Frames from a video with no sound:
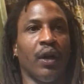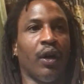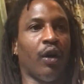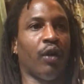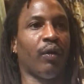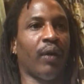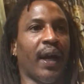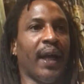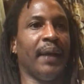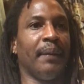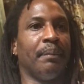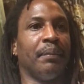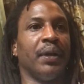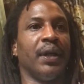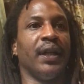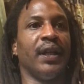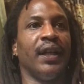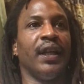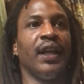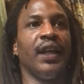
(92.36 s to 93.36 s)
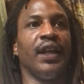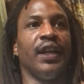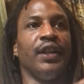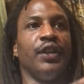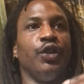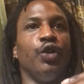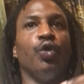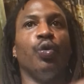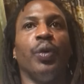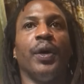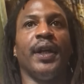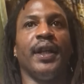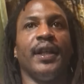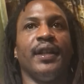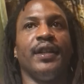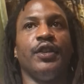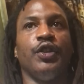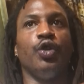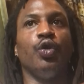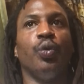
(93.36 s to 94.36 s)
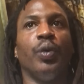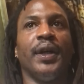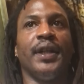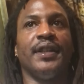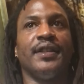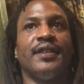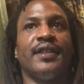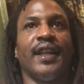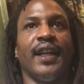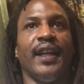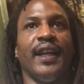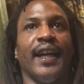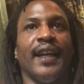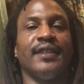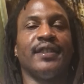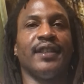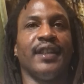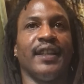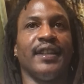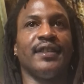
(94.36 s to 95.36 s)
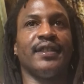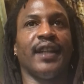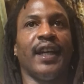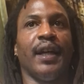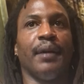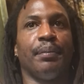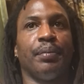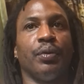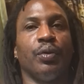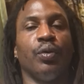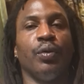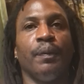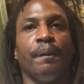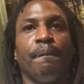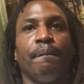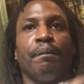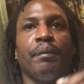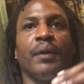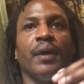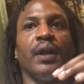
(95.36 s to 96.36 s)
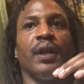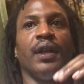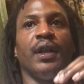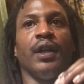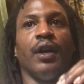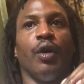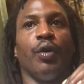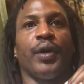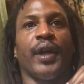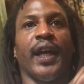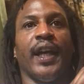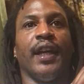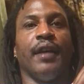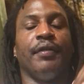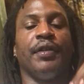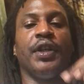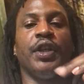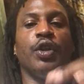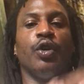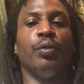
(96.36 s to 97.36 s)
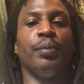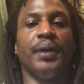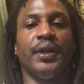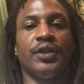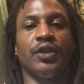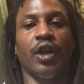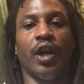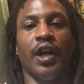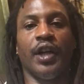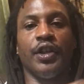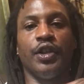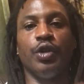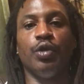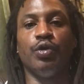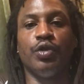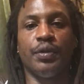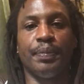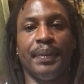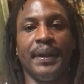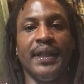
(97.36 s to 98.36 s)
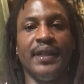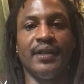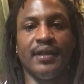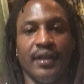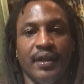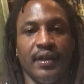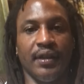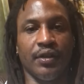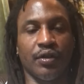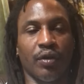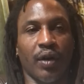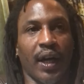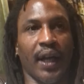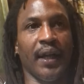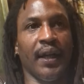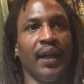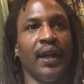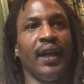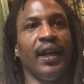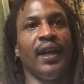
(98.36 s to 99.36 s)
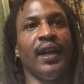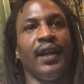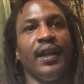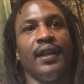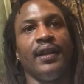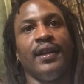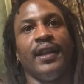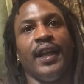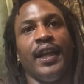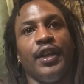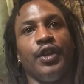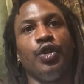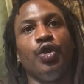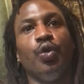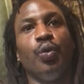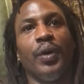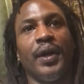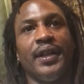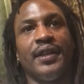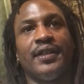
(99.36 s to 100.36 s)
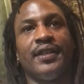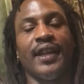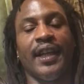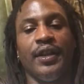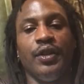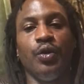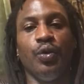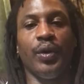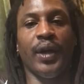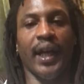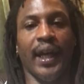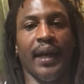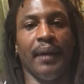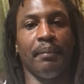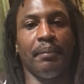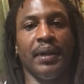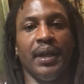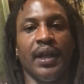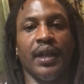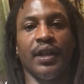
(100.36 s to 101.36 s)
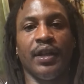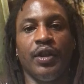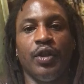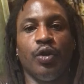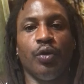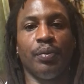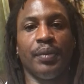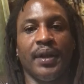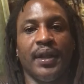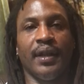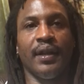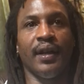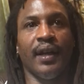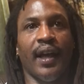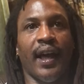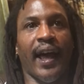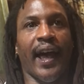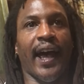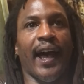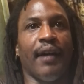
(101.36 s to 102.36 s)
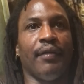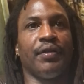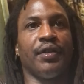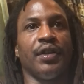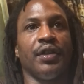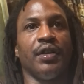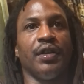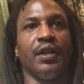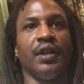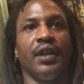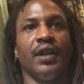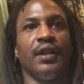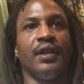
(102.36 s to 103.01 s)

All right, but you wouldn't you wouldn't say as an example, okay, if humans are a new species, right? Then you wouldn't say you can't be a human after